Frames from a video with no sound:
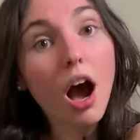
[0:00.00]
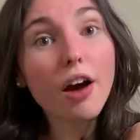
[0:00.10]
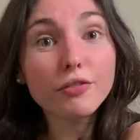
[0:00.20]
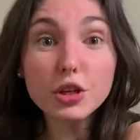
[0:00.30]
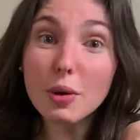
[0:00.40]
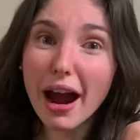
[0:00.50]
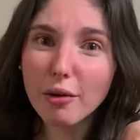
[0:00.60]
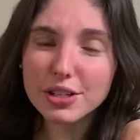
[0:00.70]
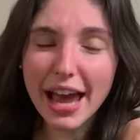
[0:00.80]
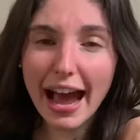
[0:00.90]
A few
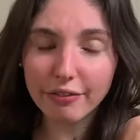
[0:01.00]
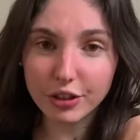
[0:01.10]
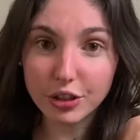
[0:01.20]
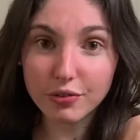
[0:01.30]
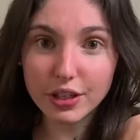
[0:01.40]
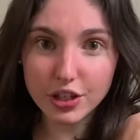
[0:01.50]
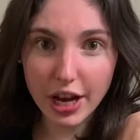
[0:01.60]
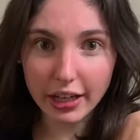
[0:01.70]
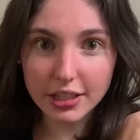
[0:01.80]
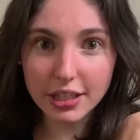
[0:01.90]
hours after you've
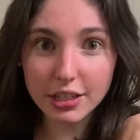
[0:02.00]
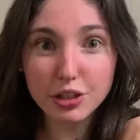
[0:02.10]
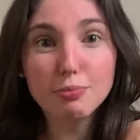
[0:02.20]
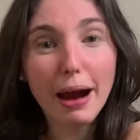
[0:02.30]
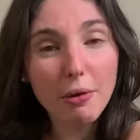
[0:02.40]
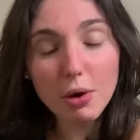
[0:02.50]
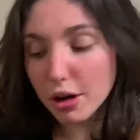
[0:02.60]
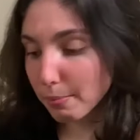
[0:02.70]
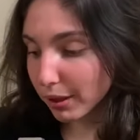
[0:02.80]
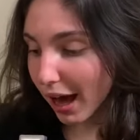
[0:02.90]
injected, you might want
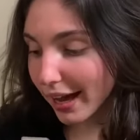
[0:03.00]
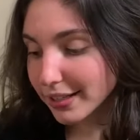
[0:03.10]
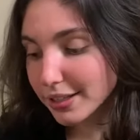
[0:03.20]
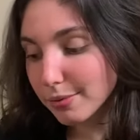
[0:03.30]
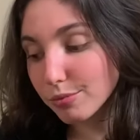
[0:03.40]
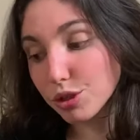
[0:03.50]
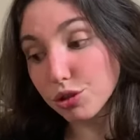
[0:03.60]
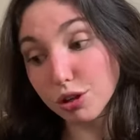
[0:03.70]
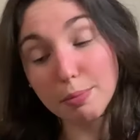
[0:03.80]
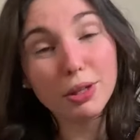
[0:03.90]
to apply some
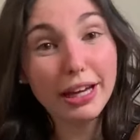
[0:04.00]
triple